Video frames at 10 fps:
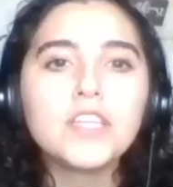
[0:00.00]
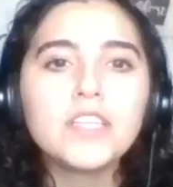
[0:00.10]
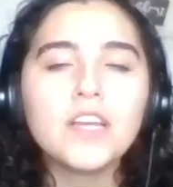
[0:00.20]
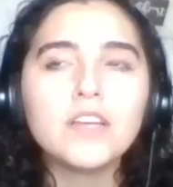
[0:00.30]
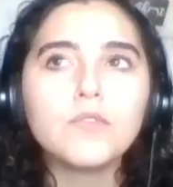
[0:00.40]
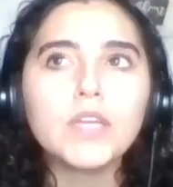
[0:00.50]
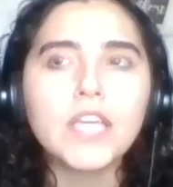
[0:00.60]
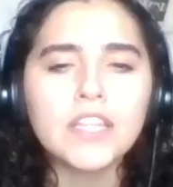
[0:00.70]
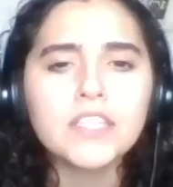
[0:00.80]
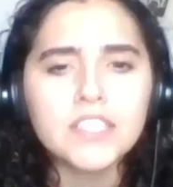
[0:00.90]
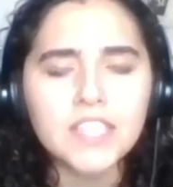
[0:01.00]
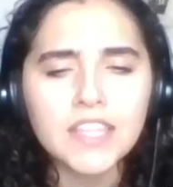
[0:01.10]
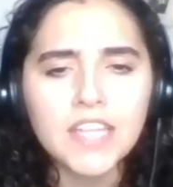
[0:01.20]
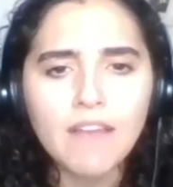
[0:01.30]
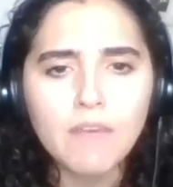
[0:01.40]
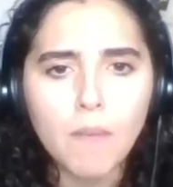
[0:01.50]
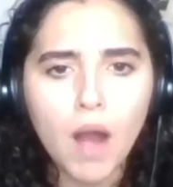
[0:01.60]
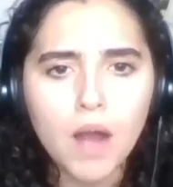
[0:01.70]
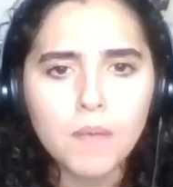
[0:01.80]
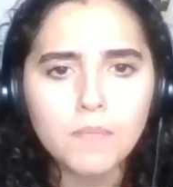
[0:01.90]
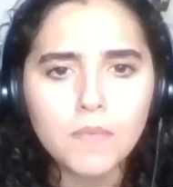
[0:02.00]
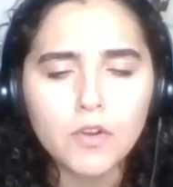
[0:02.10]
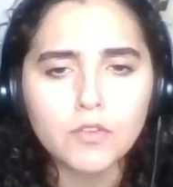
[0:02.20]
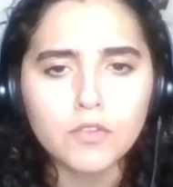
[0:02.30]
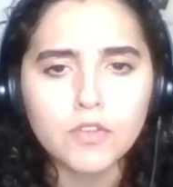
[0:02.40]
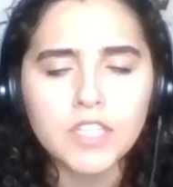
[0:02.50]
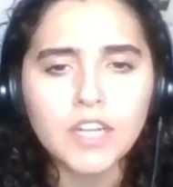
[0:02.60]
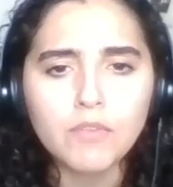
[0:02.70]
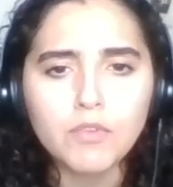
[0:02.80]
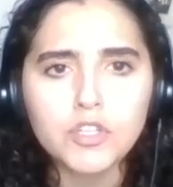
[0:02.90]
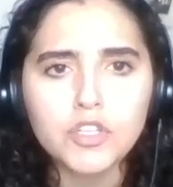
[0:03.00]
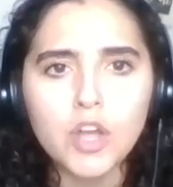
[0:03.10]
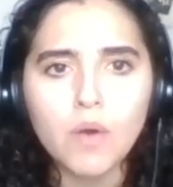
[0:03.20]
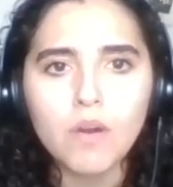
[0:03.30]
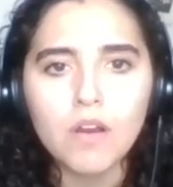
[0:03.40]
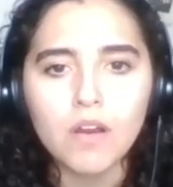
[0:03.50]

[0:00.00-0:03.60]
that. Like, and then does Nathan have a mom? Or because they didn't really show her